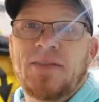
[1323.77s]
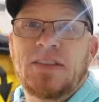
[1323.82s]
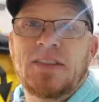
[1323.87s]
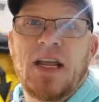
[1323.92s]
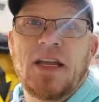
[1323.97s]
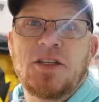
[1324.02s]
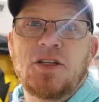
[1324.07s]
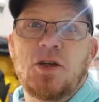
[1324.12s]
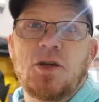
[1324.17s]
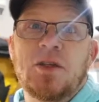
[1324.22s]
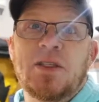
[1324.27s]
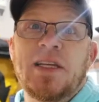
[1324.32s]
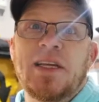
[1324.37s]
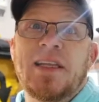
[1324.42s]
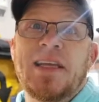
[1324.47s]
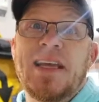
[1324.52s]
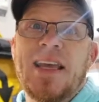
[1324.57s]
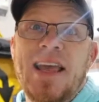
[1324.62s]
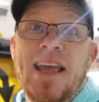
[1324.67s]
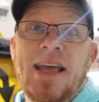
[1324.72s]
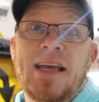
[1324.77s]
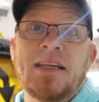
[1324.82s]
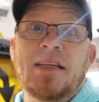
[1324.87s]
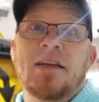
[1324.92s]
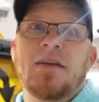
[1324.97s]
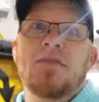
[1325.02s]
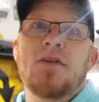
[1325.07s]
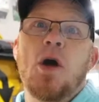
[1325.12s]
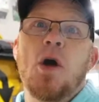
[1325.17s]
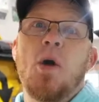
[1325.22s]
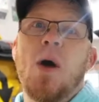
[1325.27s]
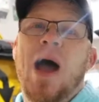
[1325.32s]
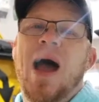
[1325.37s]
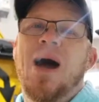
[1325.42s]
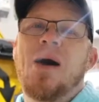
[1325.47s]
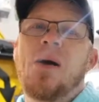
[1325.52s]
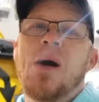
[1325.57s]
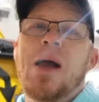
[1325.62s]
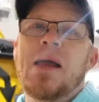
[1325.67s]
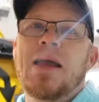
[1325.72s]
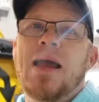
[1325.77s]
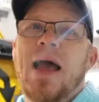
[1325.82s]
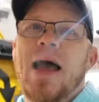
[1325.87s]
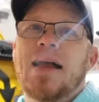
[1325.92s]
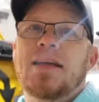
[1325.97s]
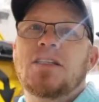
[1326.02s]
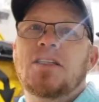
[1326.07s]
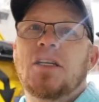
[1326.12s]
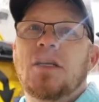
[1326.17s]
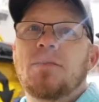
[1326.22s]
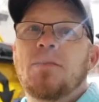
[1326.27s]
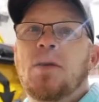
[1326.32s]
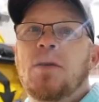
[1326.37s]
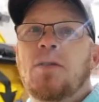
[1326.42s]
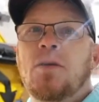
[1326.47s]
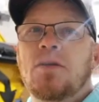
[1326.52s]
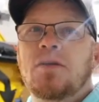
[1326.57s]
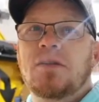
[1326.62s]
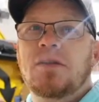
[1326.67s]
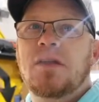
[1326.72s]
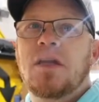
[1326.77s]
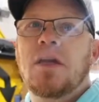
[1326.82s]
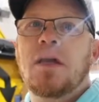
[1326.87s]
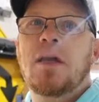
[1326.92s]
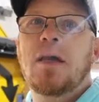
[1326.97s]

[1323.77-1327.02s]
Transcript: to stay tuned to the end to know how I actually put those,